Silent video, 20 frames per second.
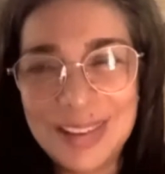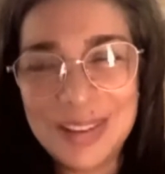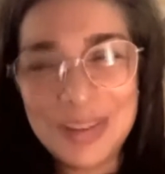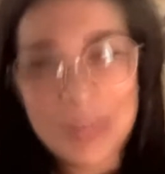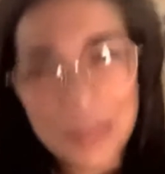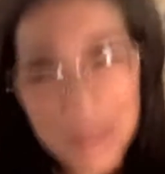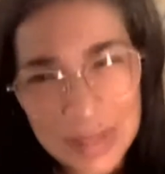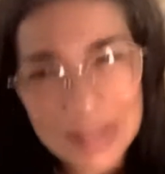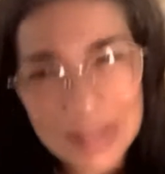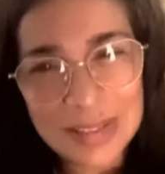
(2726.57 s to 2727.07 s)

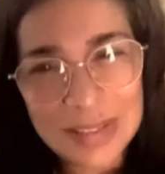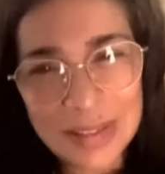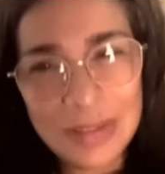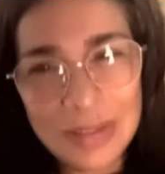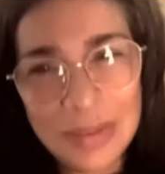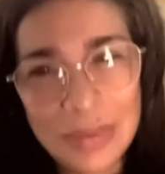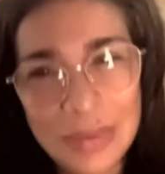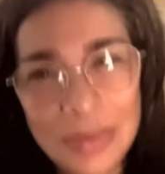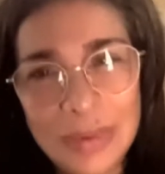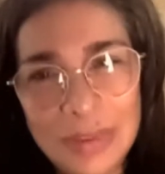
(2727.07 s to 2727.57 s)
We'd
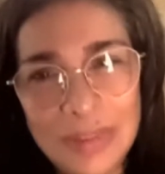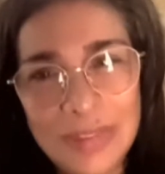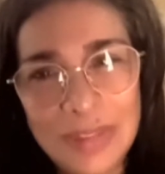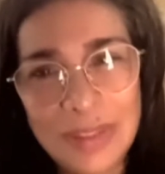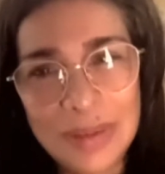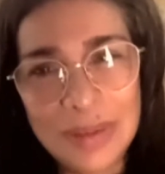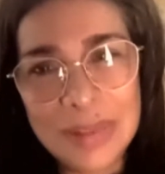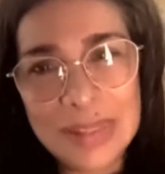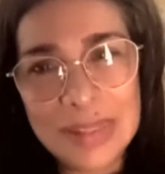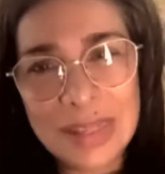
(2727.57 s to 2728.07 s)
done all of
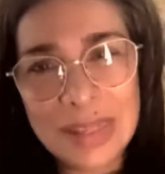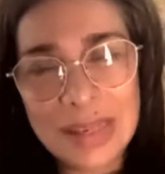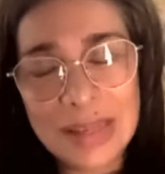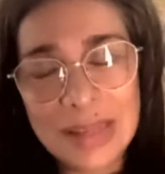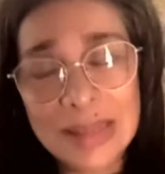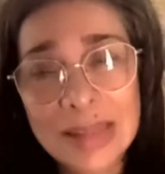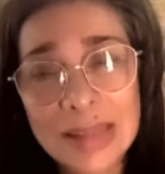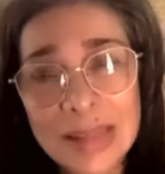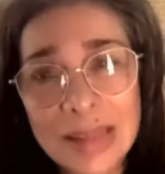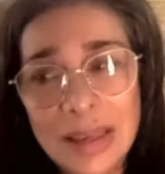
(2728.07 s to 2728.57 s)
those
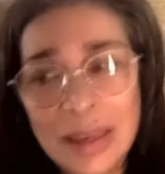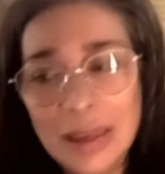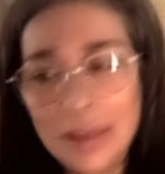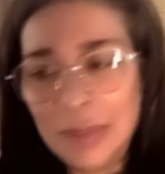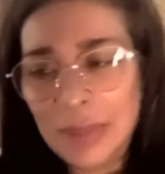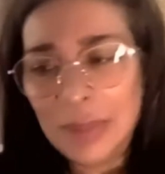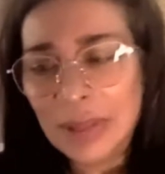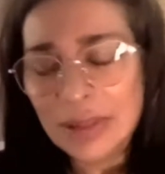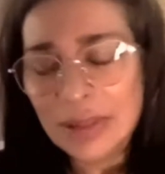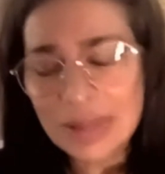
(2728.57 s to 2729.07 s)
things
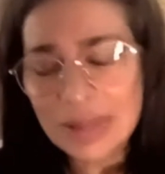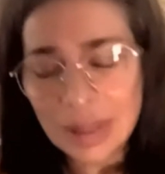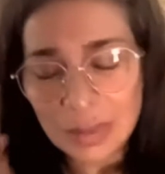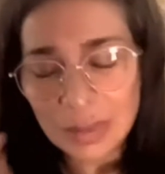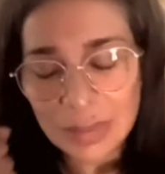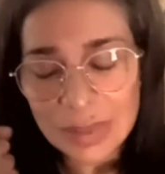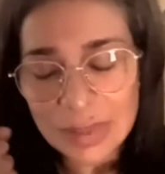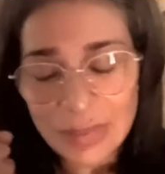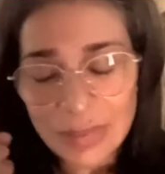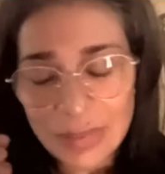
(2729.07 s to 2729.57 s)
because I
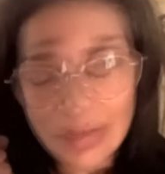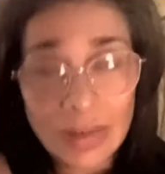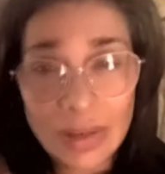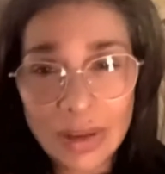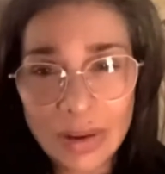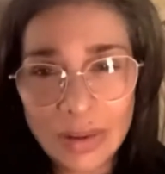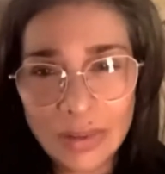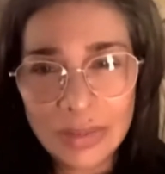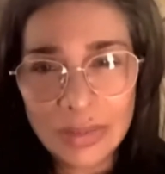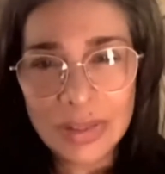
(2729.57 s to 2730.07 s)
was very
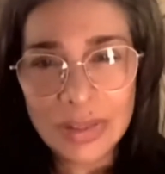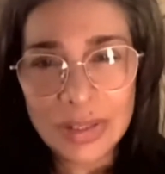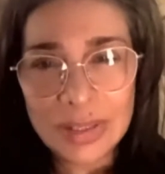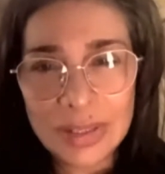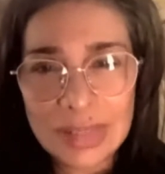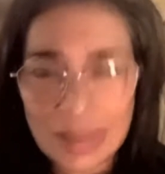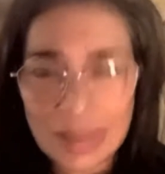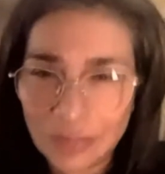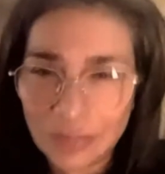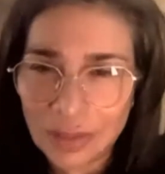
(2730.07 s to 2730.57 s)

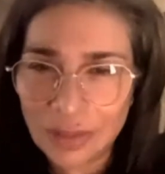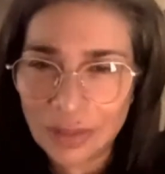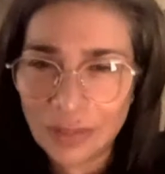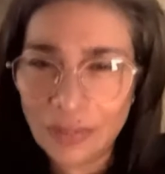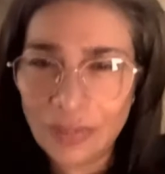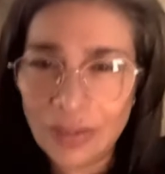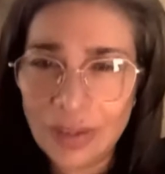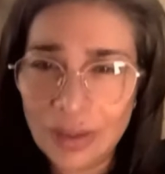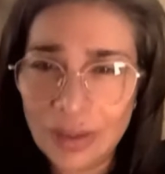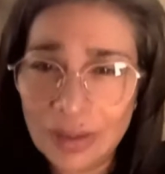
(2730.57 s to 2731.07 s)
conscious after the
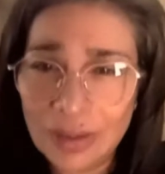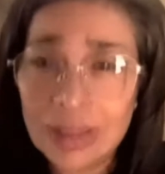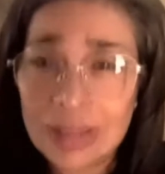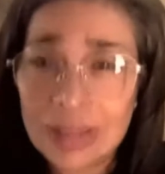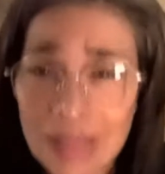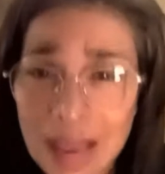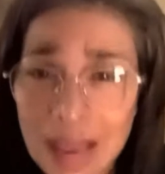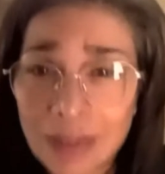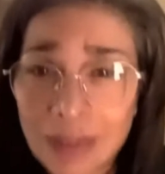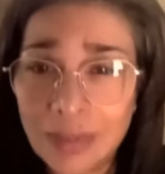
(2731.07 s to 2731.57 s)
fear and the
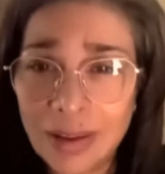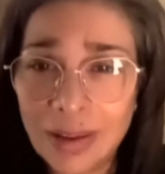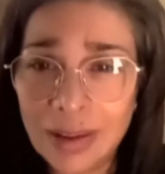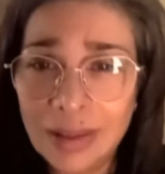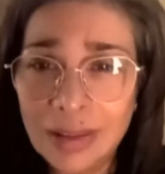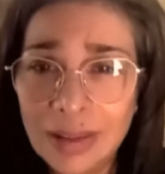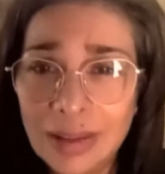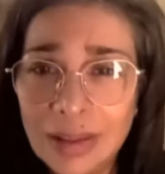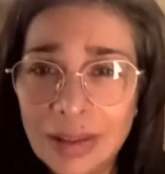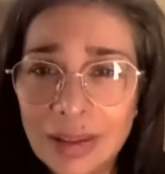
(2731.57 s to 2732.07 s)

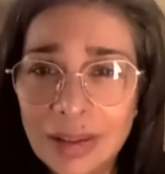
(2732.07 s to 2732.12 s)
terror